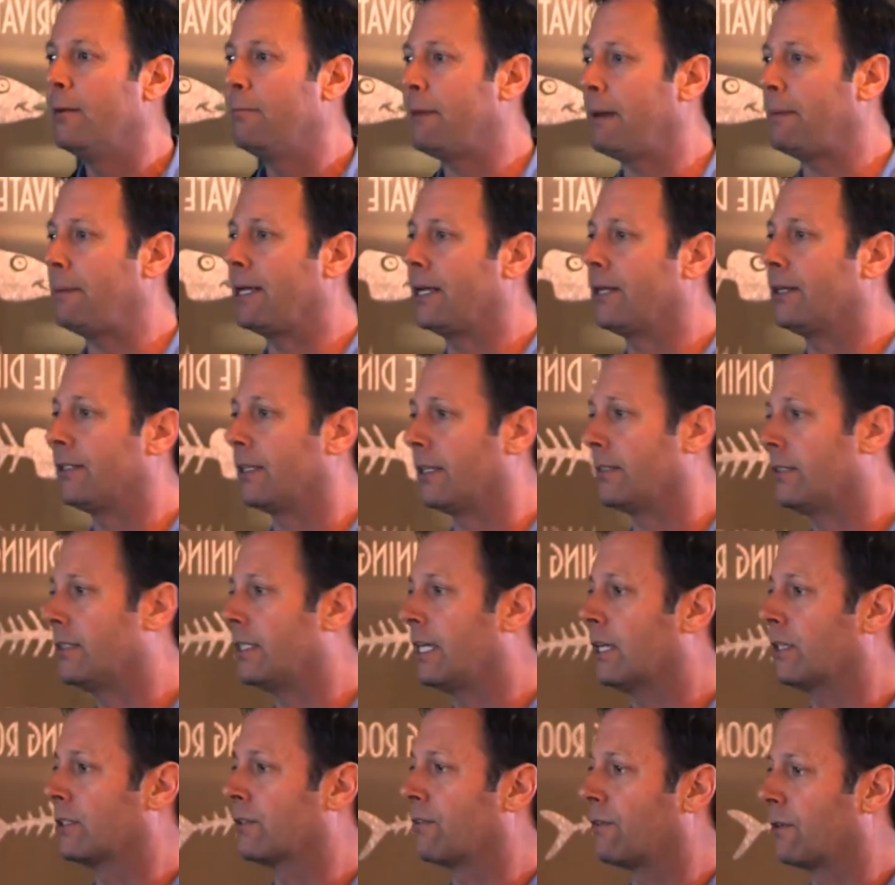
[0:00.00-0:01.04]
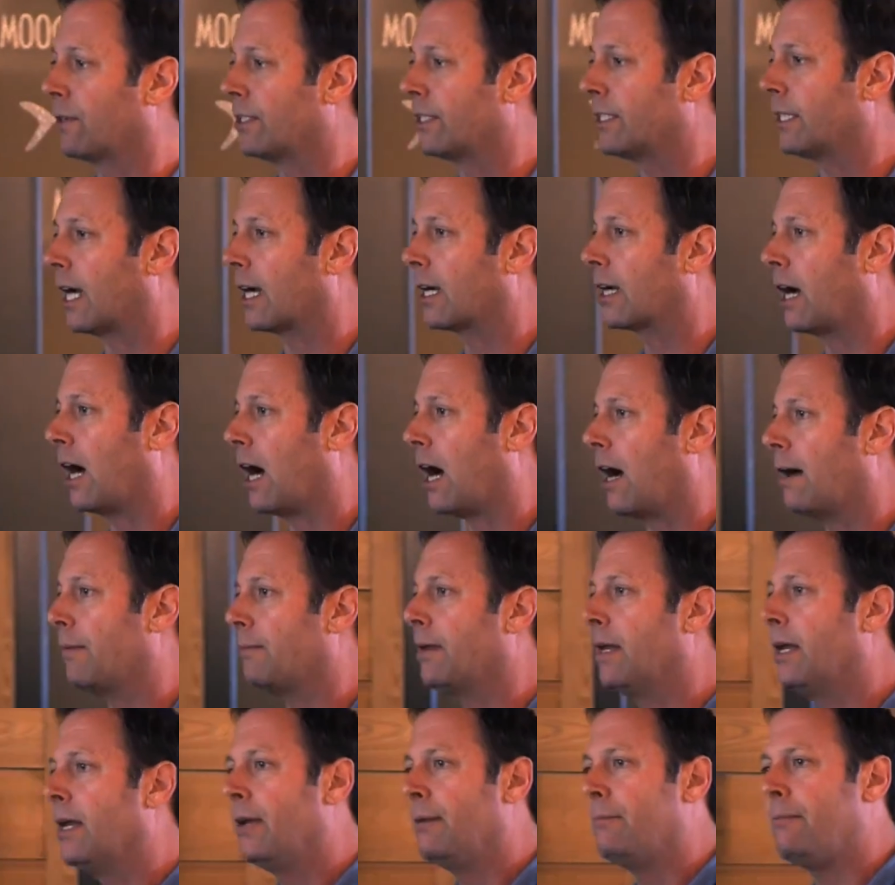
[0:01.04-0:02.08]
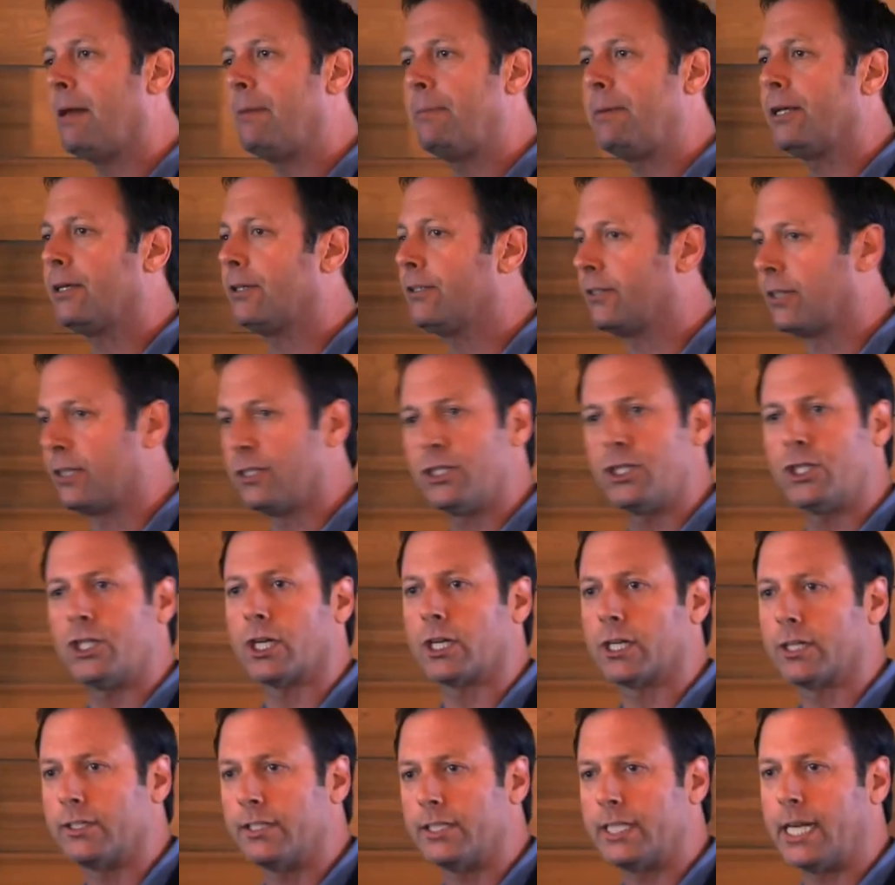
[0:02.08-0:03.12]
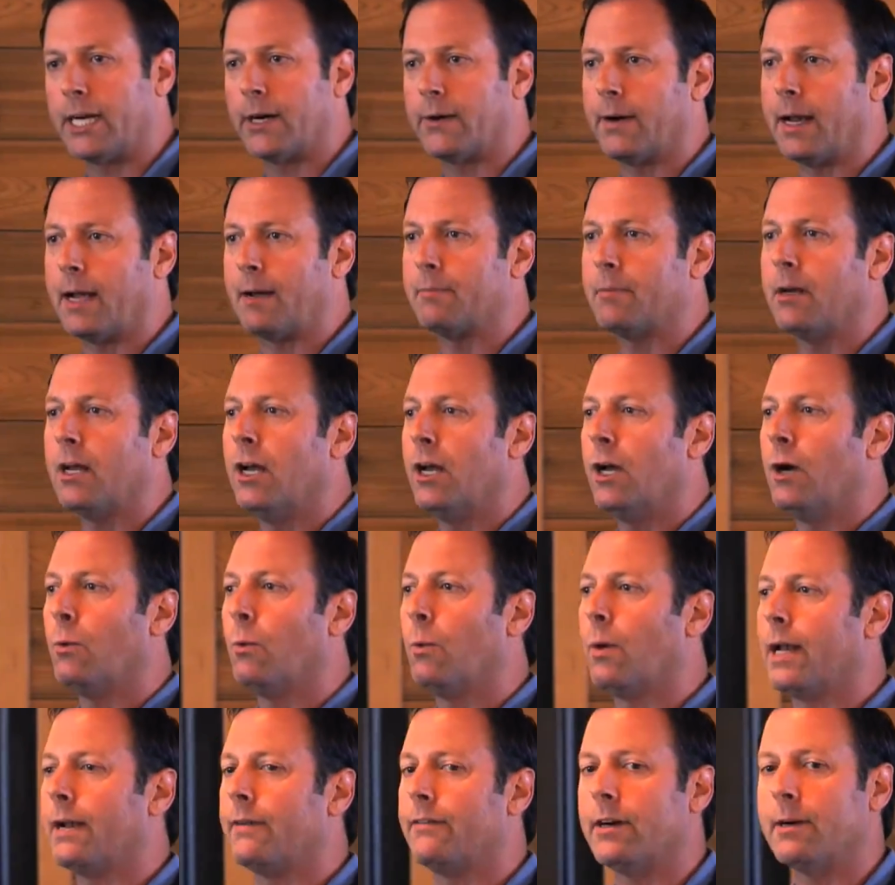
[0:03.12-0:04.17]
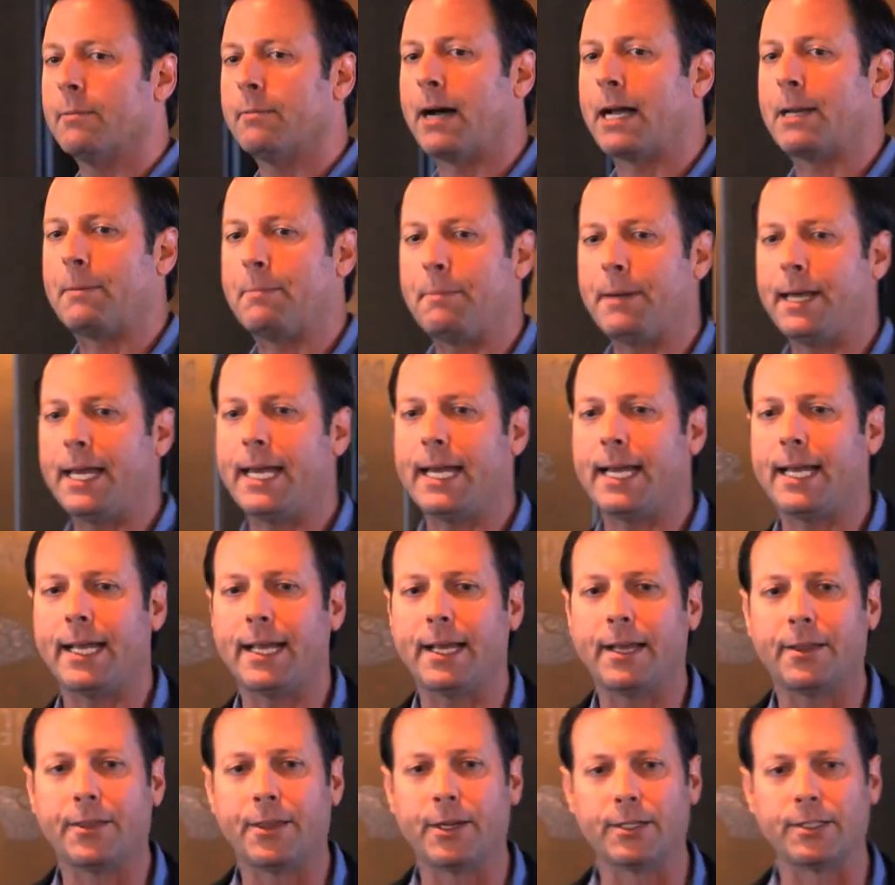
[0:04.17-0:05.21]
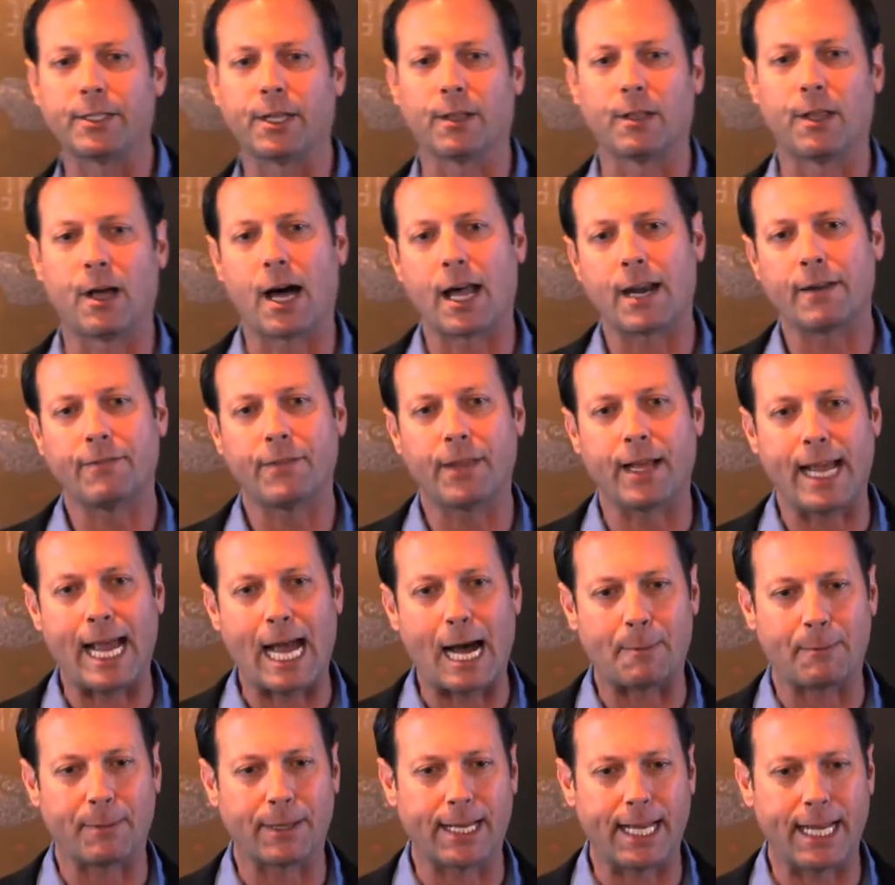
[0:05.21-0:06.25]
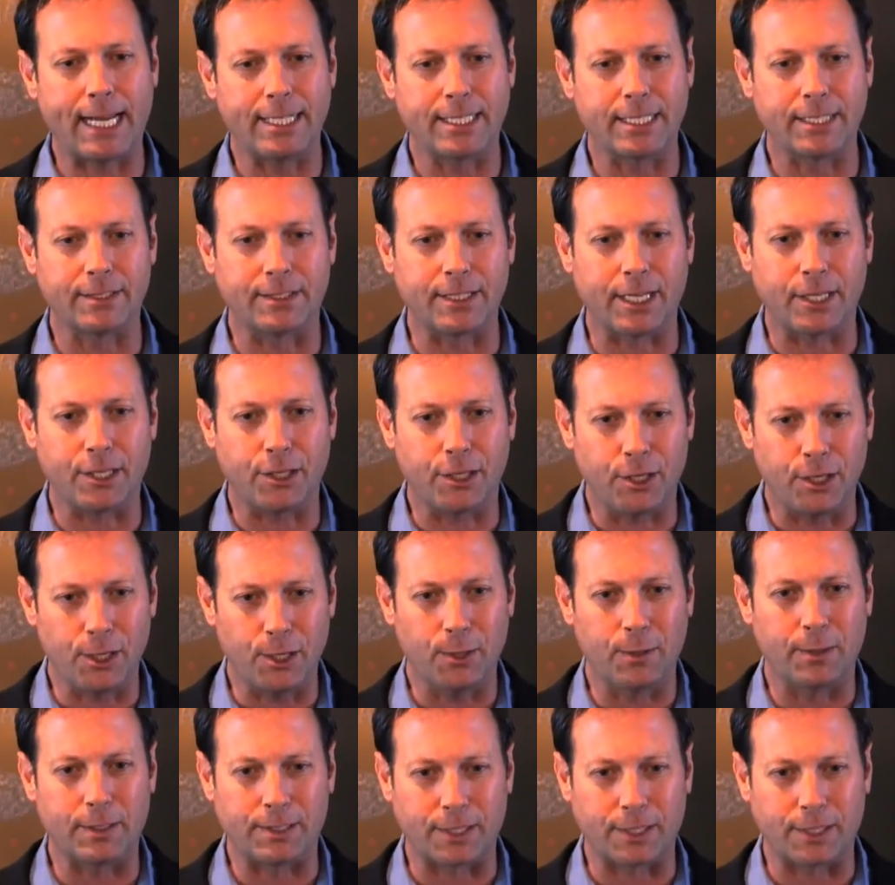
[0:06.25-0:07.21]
maybe you're using Salesforce.com, maybe you're using Sugar CRM, whatever it might be, there's a lot of the applications that you